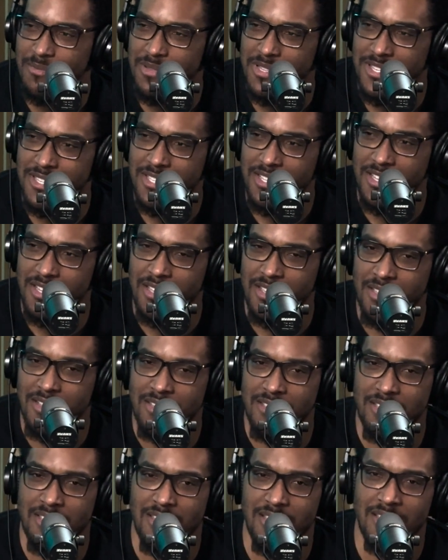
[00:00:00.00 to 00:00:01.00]
of these
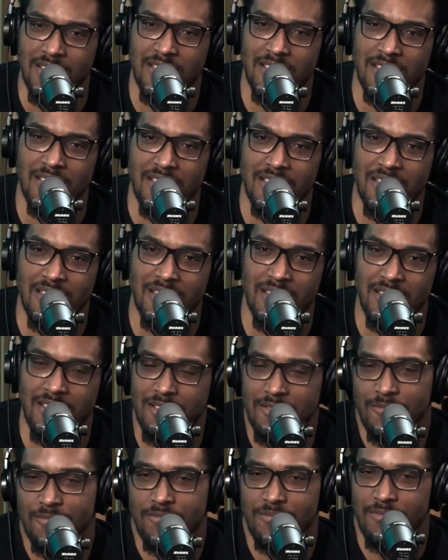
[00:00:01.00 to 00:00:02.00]
things.
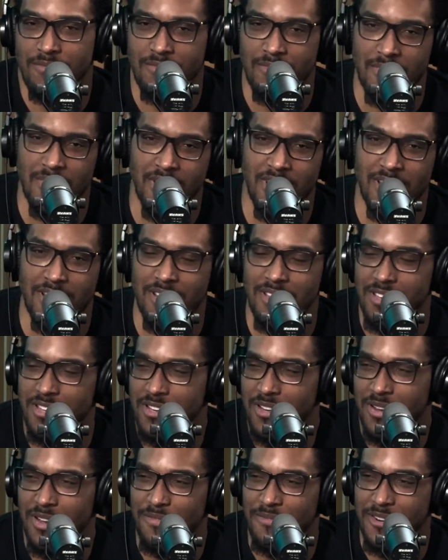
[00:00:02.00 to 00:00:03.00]
And,
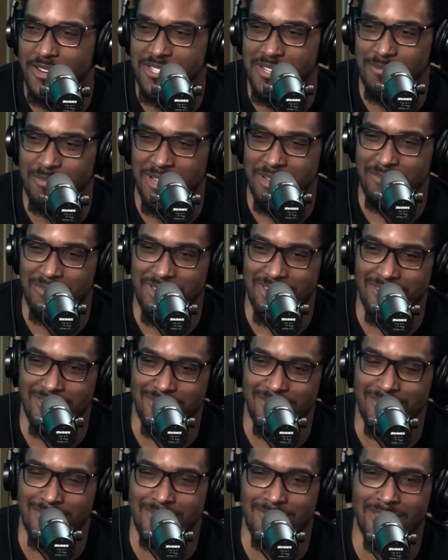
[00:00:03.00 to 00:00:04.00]
at first I'm like,
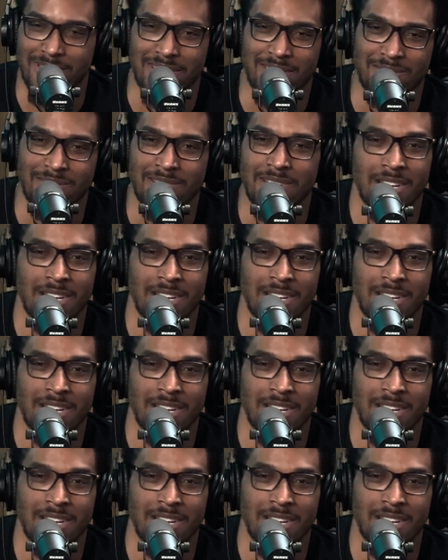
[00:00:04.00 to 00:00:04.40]
man, whatever.